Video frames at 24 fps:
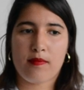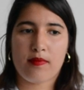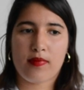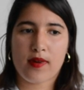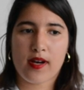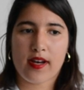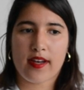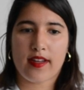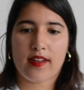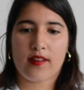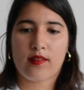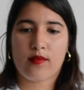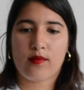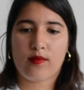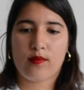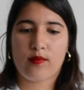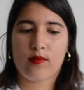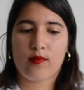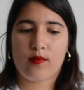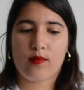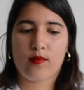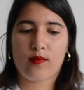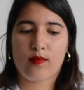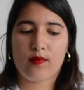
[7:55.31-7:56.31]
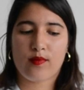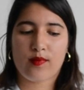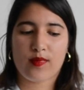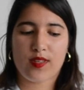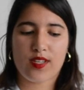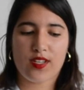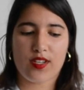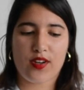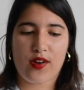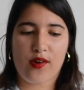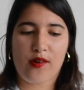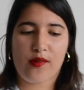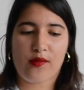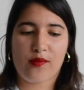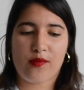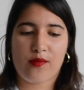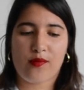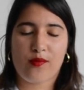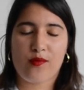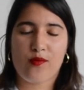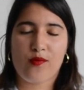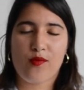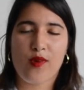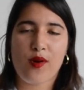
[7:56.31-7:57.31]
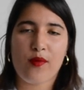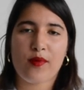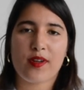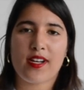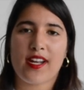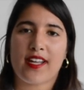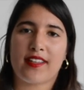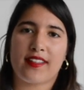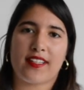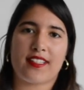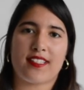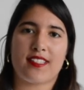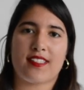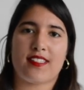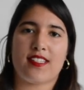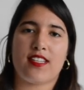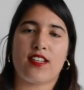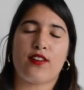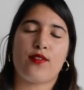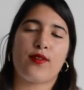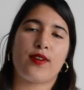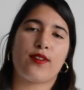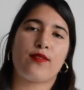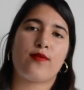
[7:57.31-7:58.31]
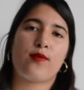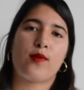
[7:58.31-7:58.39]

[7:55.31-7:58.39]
But, you know, what would I like to see going